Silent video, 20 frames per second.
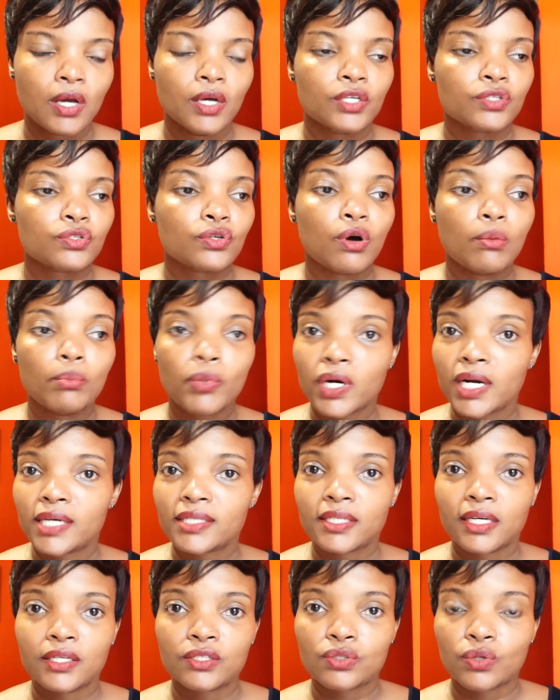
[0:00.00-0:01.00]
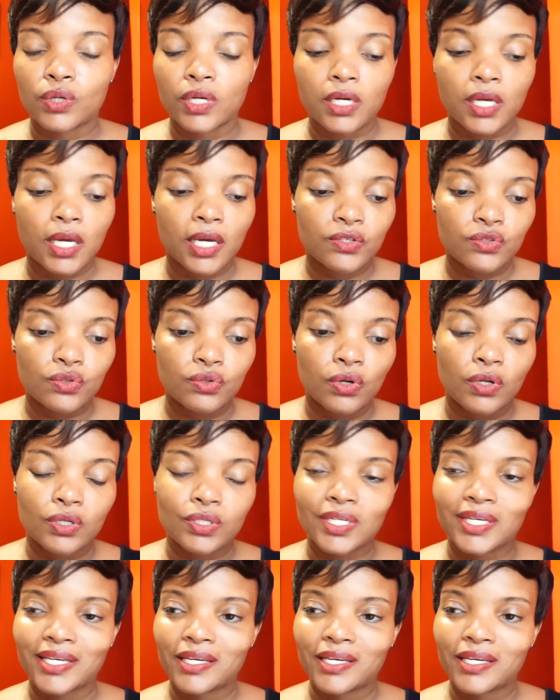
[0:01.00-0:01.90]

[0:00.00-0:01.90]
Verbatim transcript: So Mura Senso, in case you don't